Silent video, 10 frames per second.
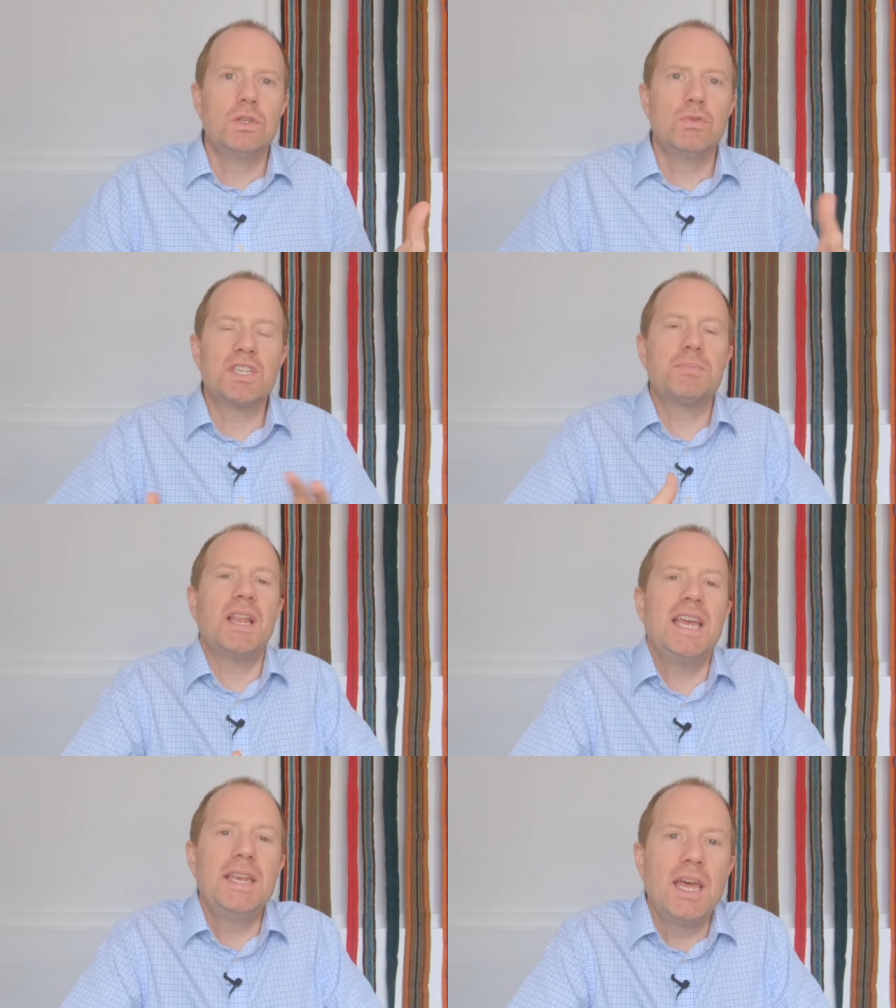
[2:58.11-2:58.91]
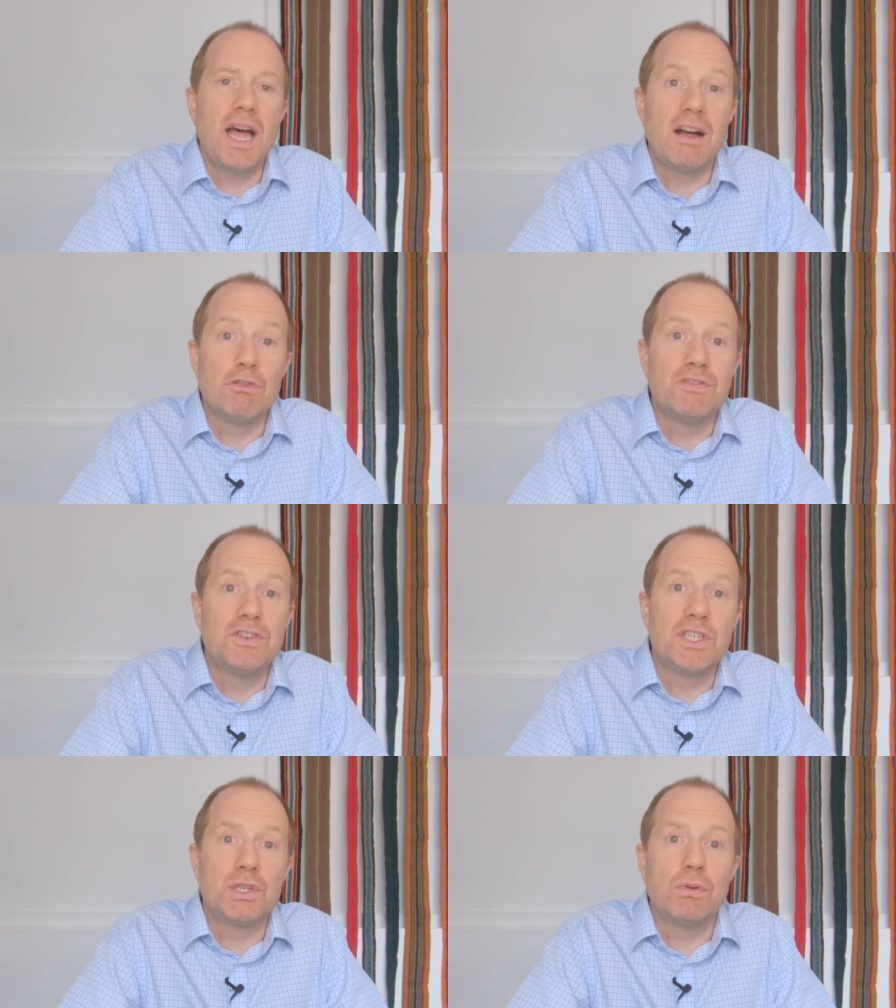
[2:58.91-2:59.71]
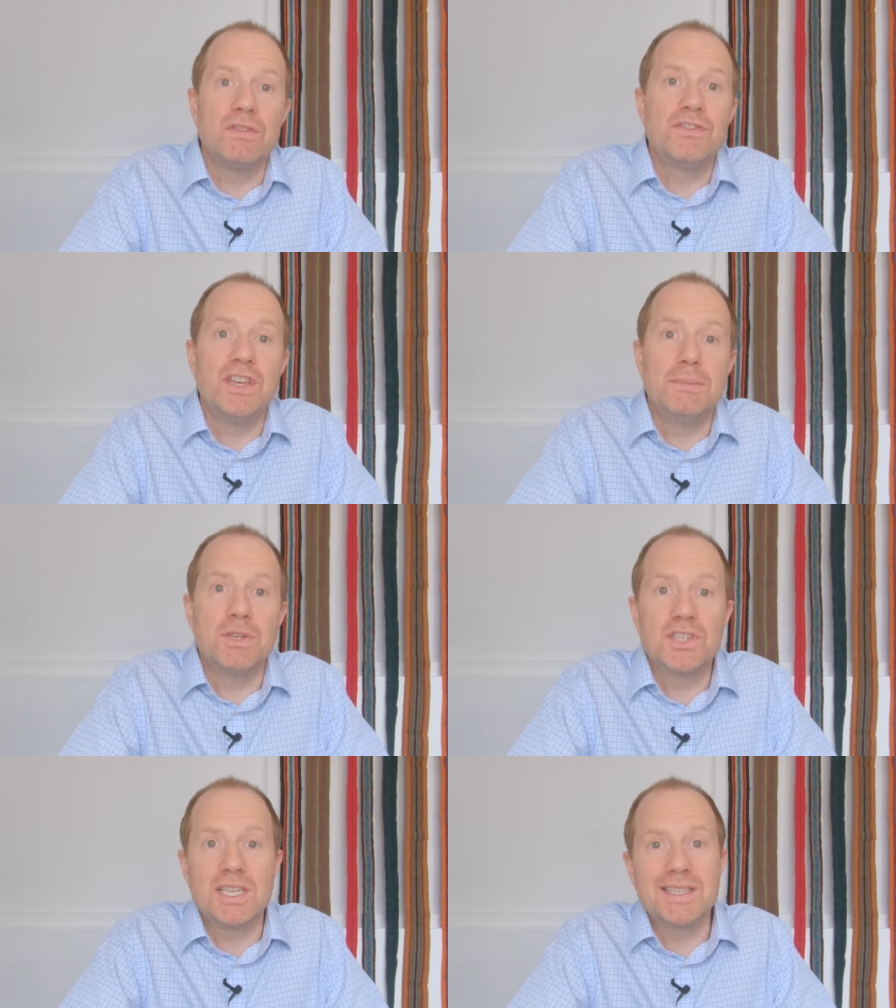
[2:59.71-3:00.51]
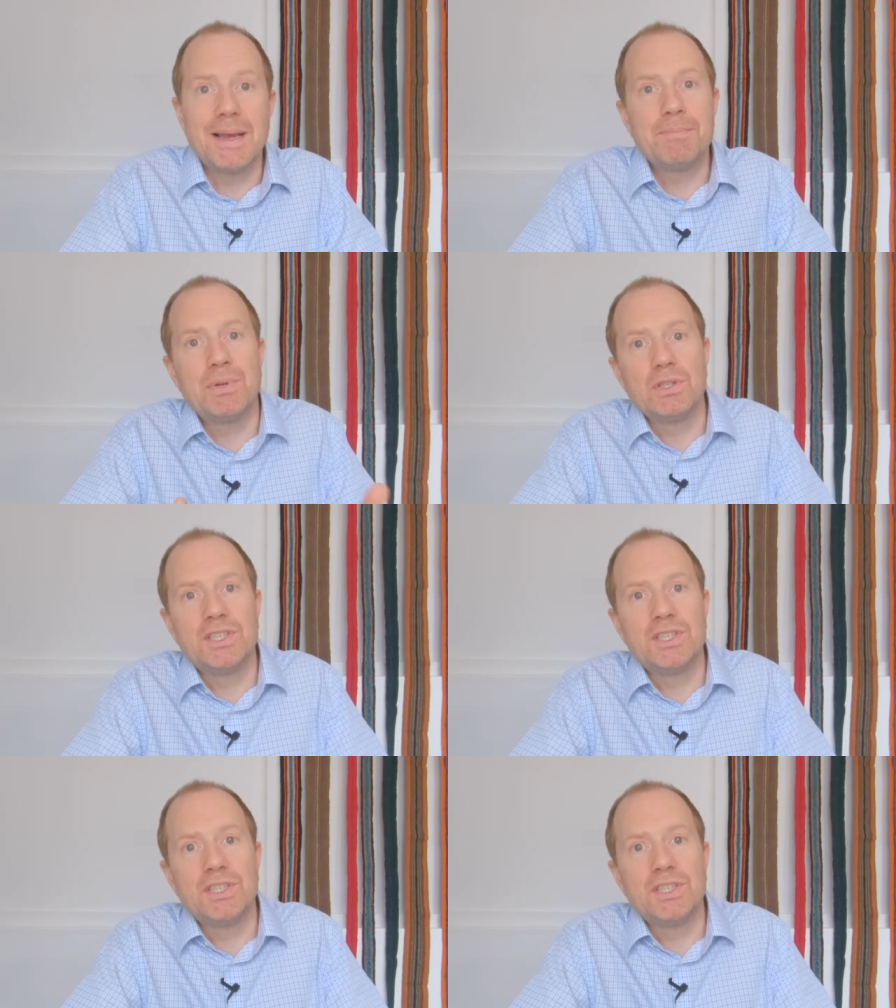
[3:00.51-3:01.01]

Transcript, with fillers: To explain, I'll refer to a famous example